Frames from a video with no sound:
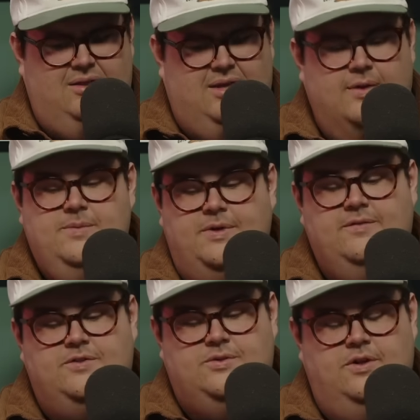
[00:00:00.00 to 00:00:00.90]
that was a big
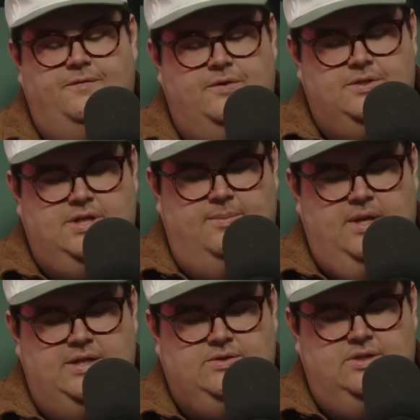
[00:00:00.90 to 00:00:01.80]
difference between the first time
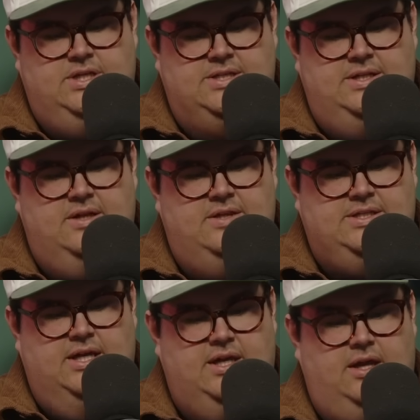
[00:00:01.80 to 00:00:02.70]
that I screen tested and the
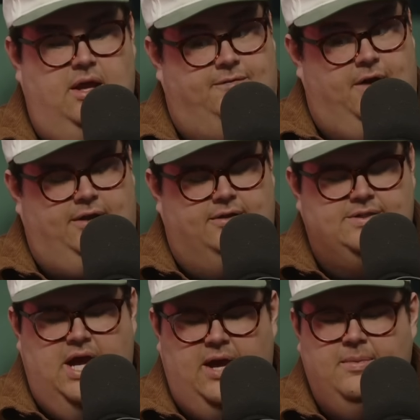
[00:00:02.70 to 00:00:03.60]
second and final
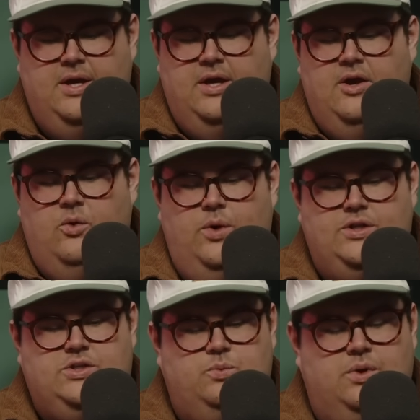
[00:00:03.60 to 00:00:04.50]
time.
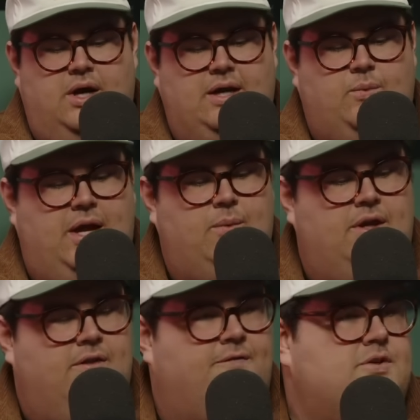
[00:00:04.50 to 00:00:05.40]
Which, like, when I
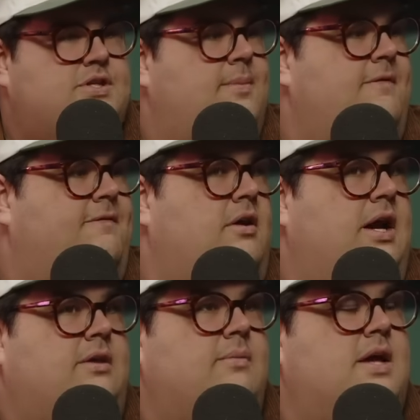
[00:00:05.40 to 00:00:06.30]
went in the first time, it felt
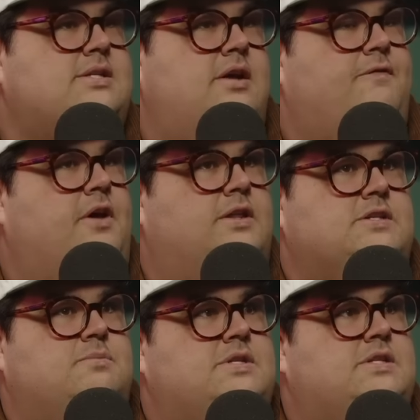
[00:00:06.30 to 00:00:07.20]
like SNL felt like
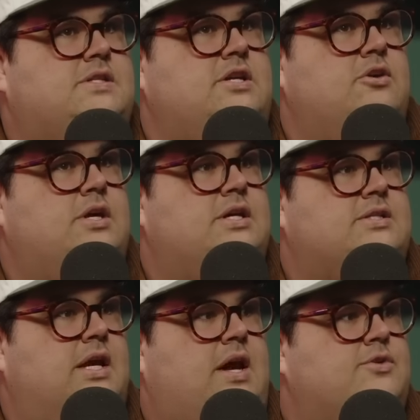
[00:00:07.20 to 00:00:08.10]
this
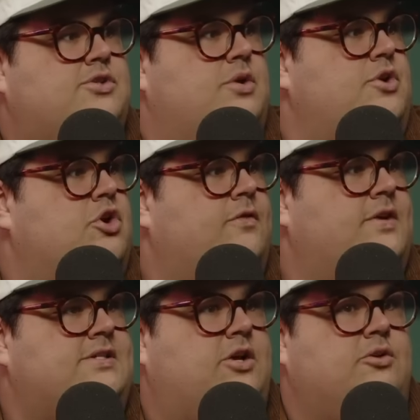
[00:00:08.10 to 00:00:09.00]
mysterious. Like, I was so
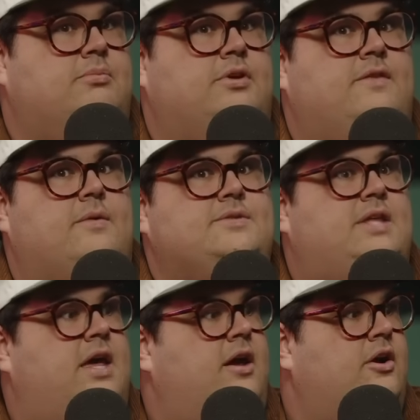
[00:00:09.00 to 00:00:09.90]
nervous, I couldn't believe I was
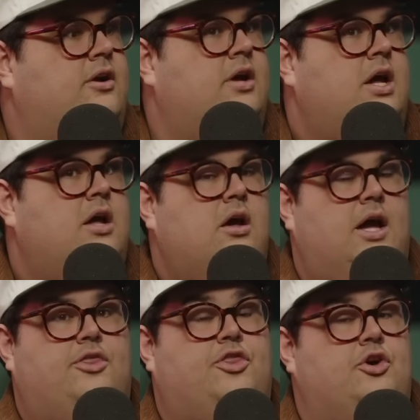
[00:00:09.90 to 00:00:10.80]
there.
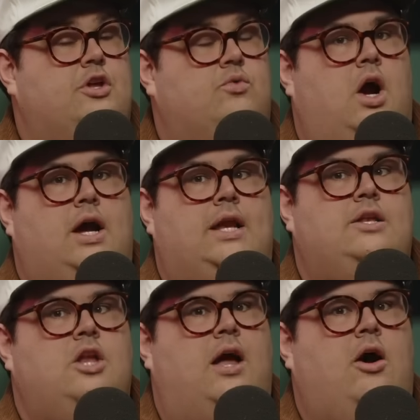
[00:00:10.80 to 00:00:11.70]
Yeah, like 30 Rock,
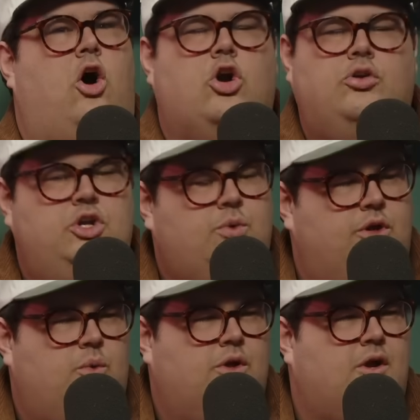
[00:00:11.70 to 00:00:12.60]
I hardly knew
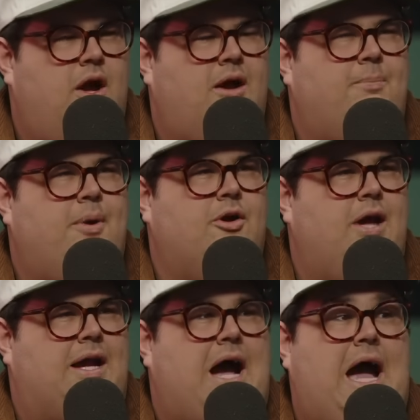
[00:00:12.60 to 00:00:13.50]
anyone who worked there. I
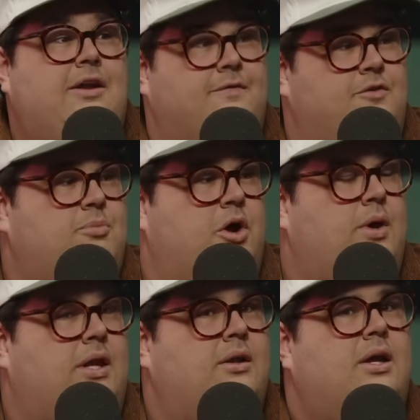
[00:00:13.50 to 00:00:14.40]
kind of knew
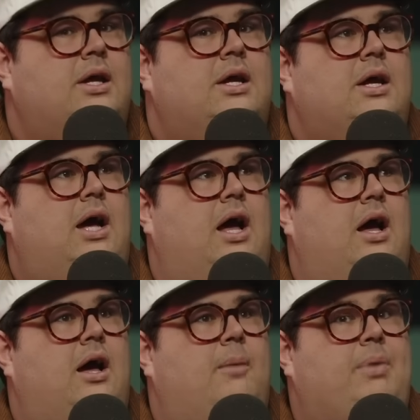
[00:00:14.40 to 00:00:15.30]
Bowen, but
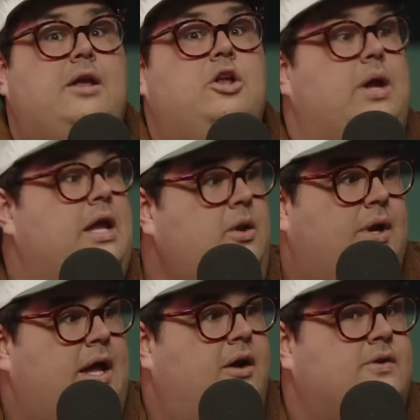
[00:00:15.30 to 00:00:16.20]
I didn't know
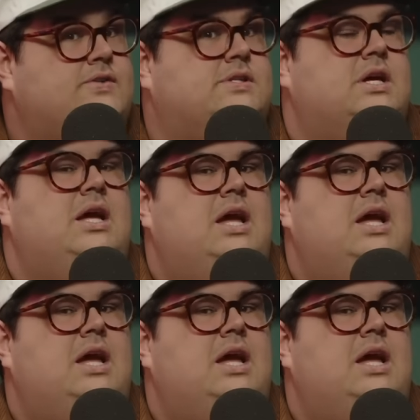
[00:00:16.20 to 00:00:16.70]
anyone else.